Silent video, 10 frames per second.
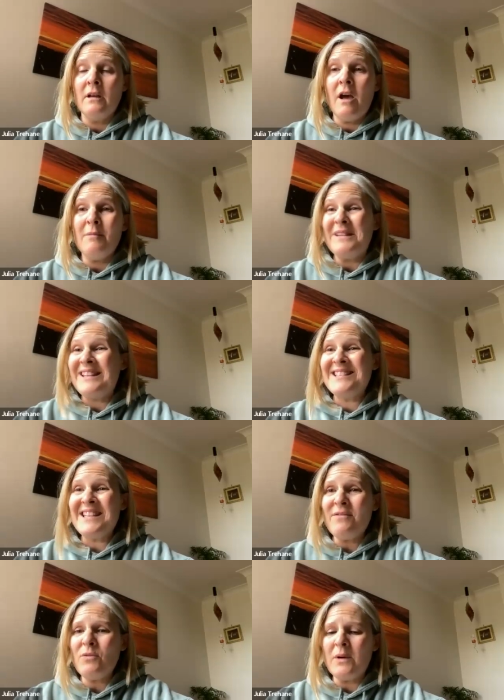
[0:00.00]
Because
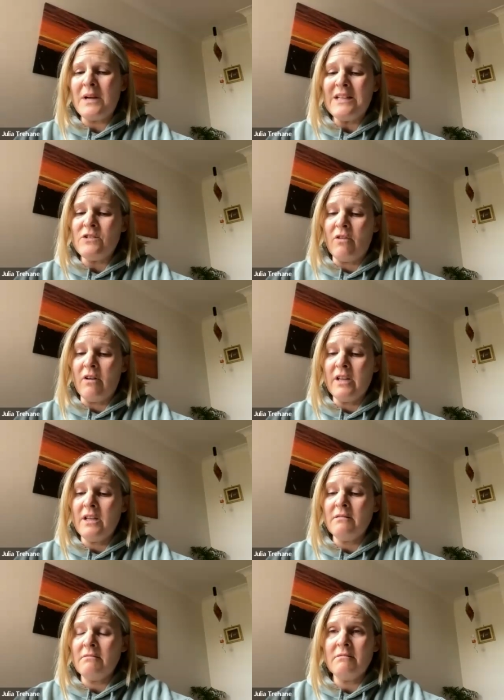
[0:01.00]
everyone is, right?
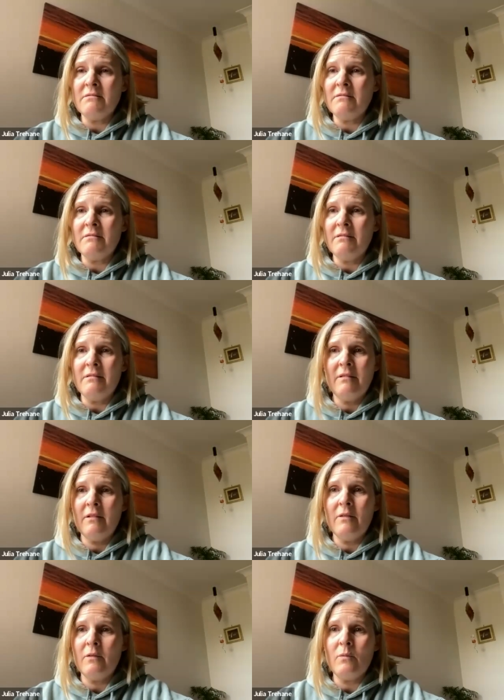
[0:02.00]

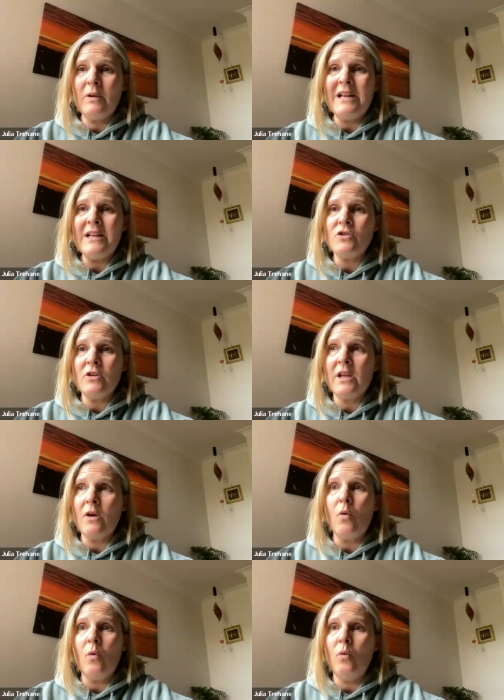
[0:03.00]
We're literally
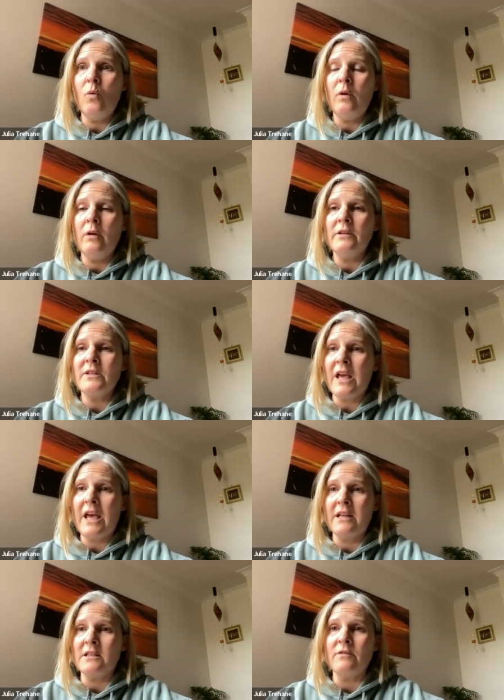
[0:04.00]
all
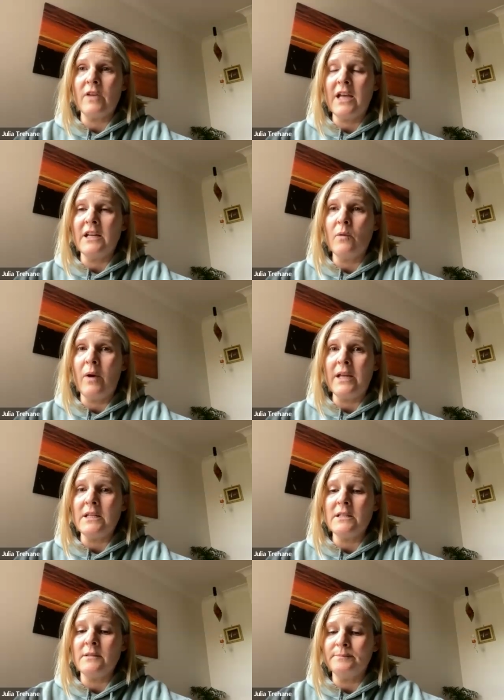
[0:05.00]
scared of gaining
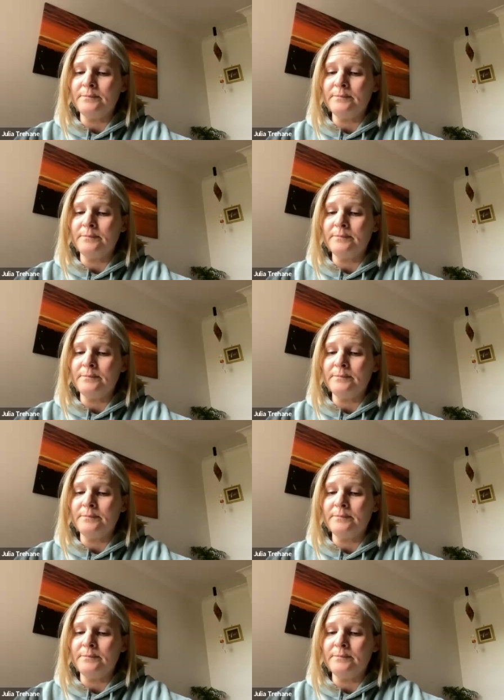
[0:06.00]
weight.